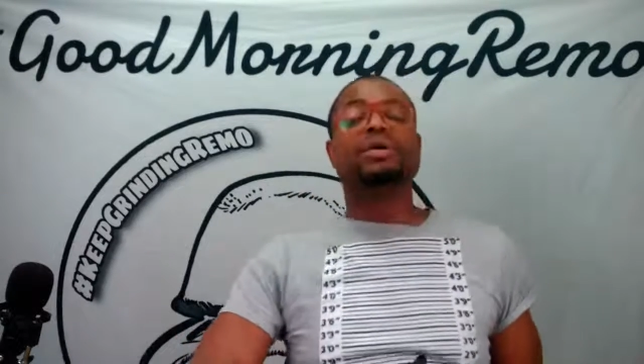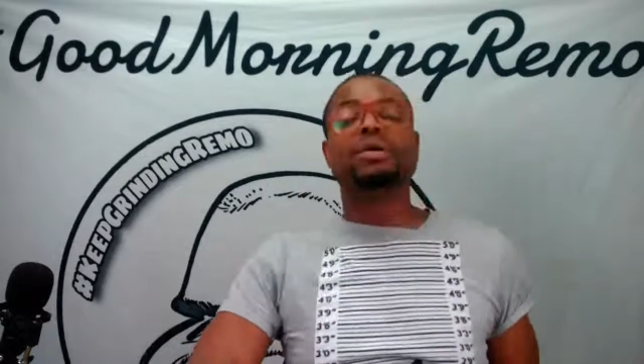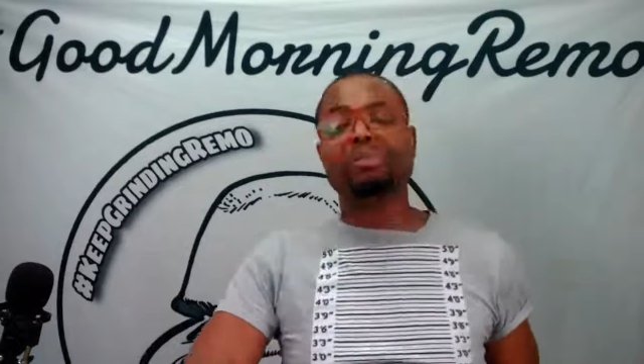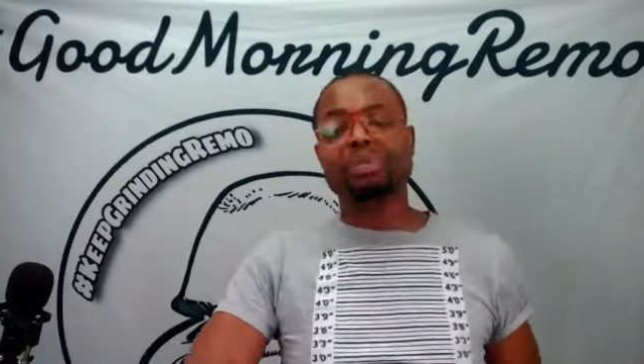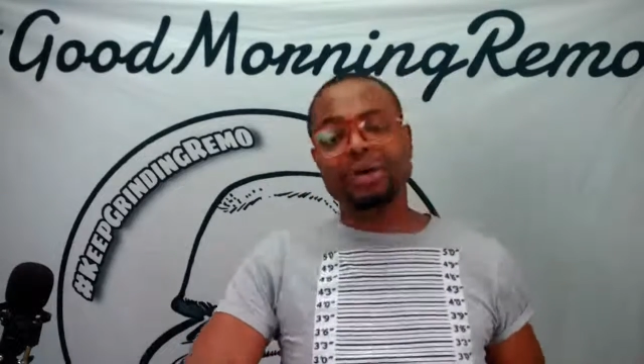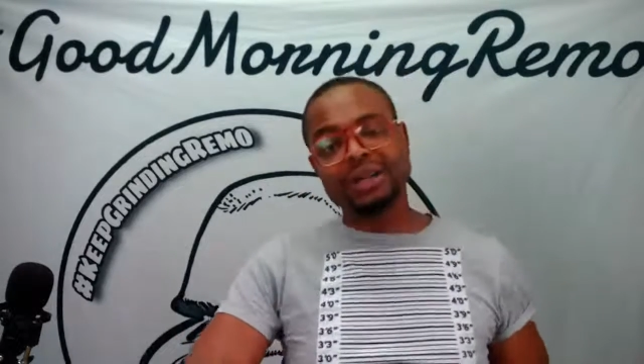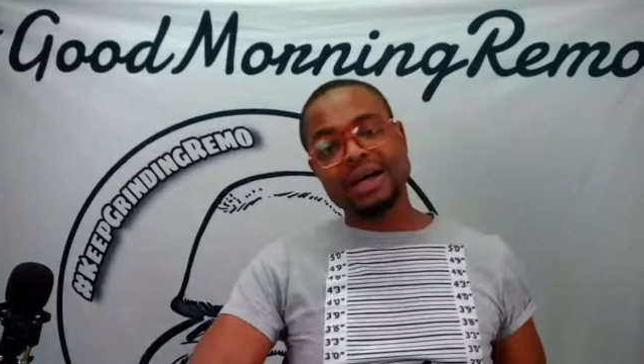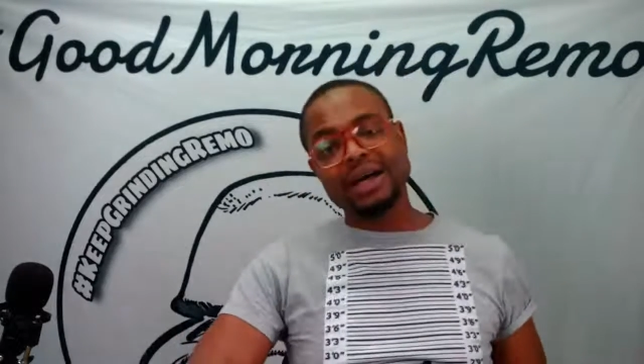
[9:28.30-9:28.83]

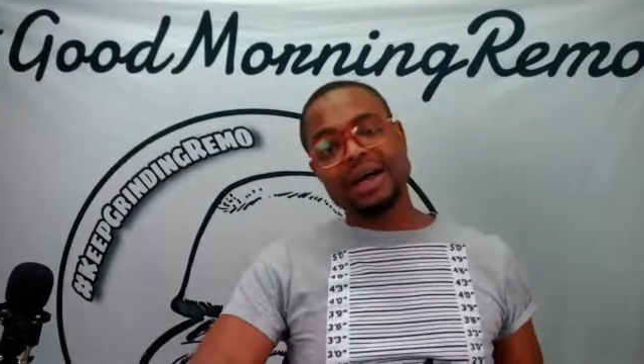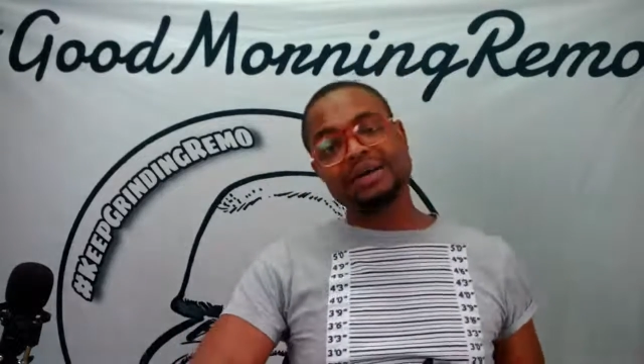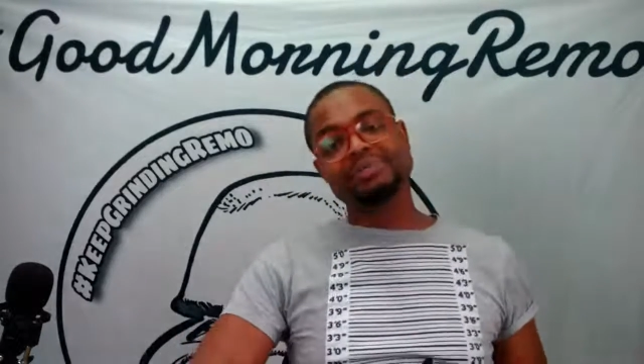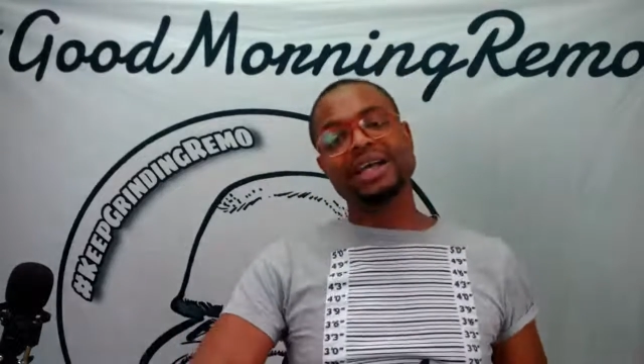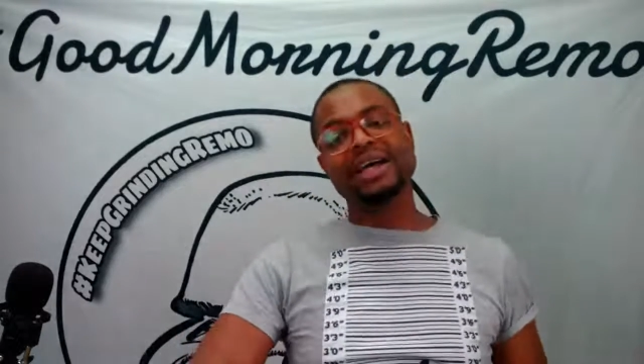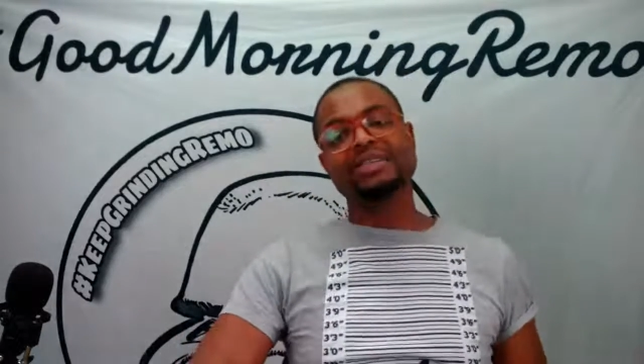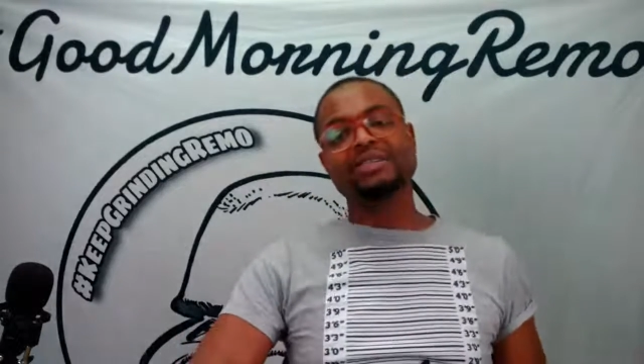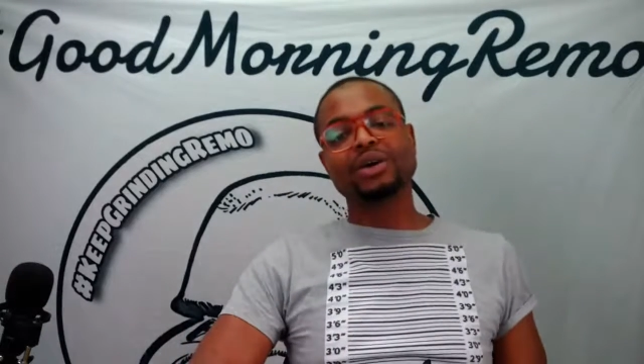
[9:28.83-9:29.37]
Pull up.
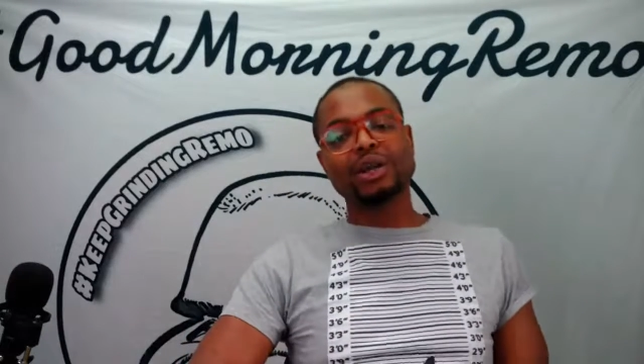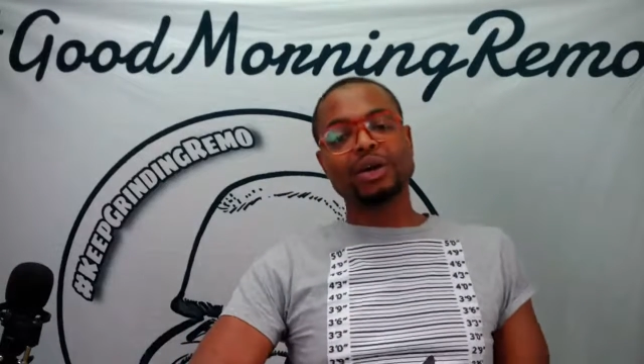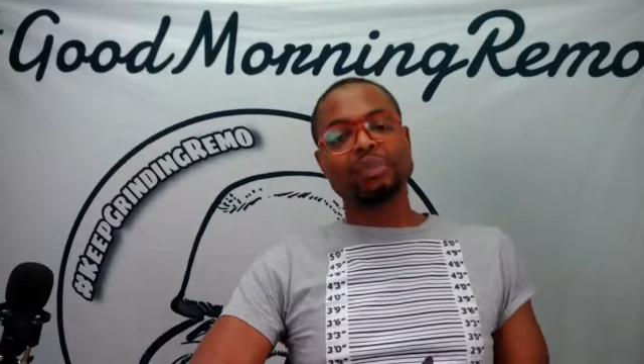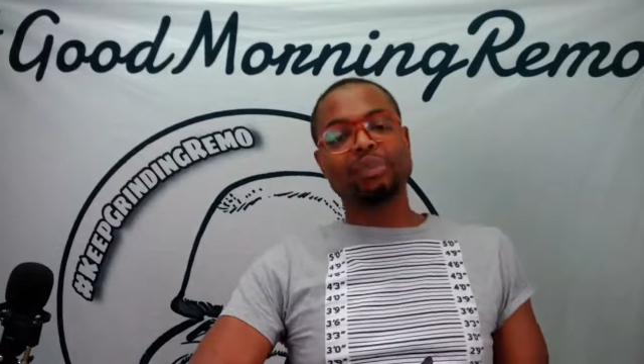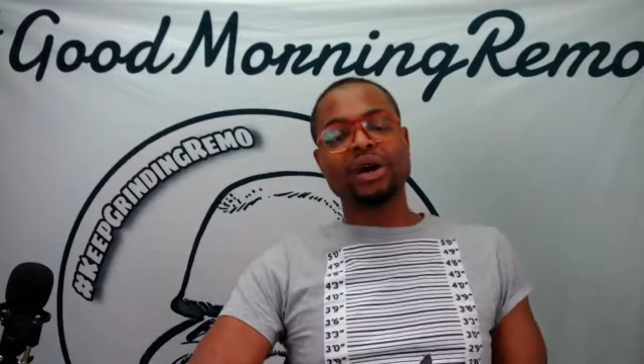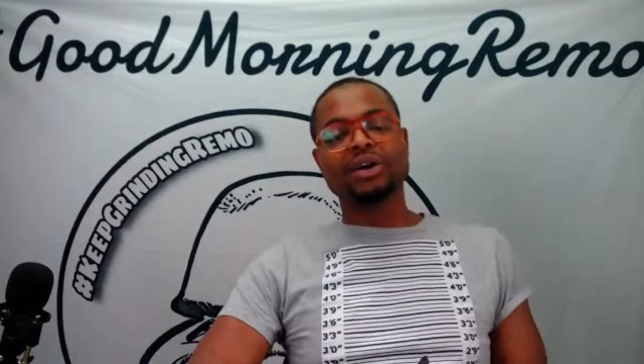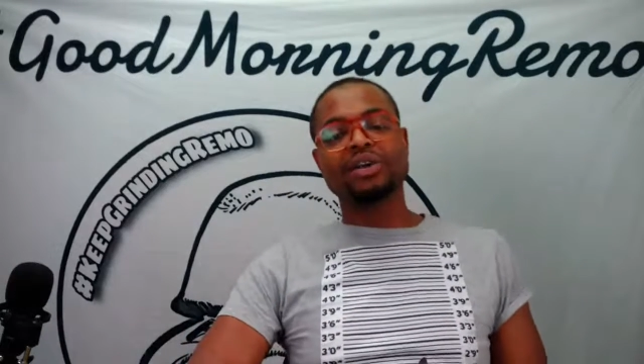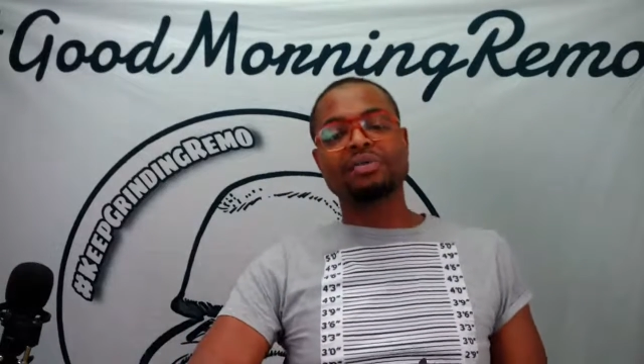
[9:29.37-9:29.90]
That's on the
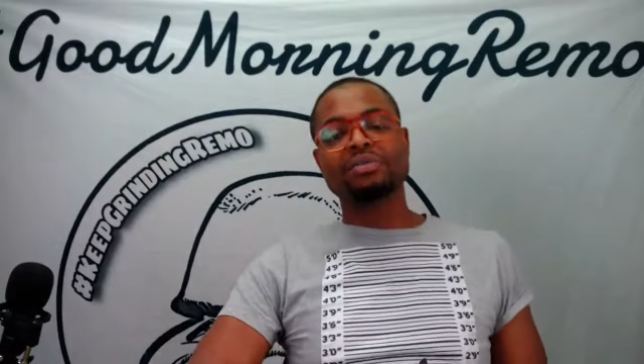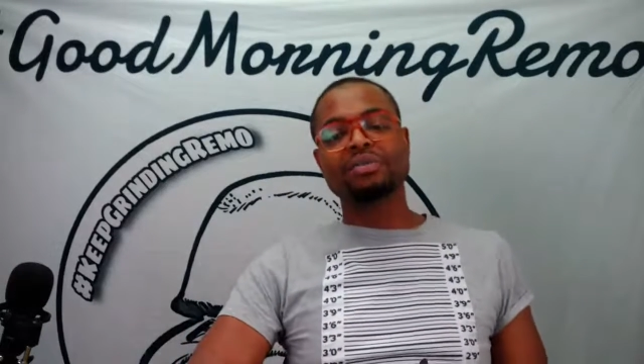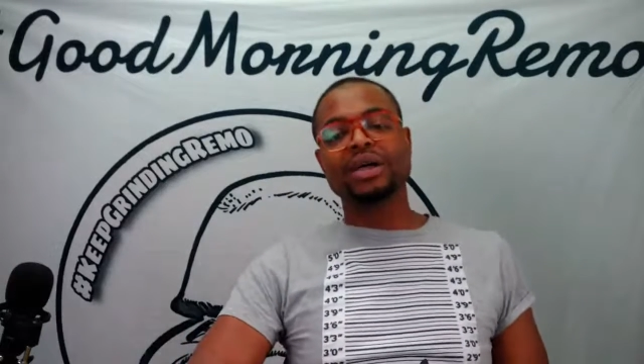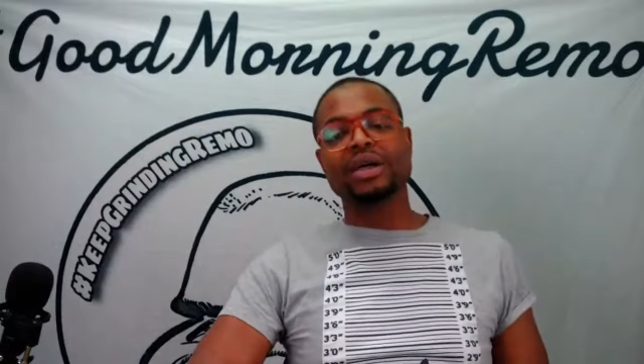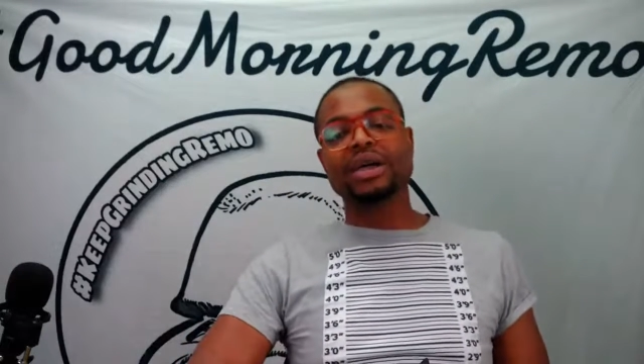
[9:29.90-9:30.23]
Burnham.